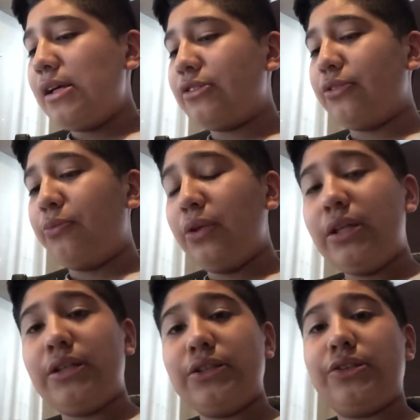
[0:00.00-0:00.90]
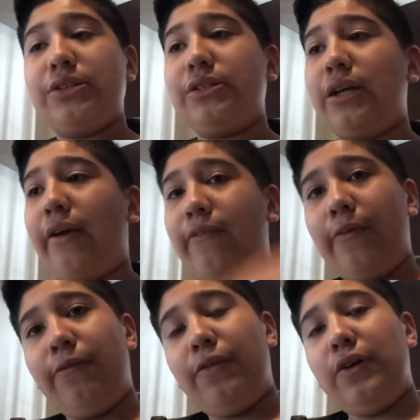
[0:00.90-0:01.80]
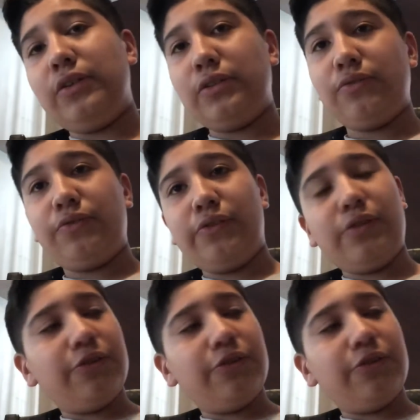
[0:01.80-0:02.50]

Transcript: it's a really good CGI from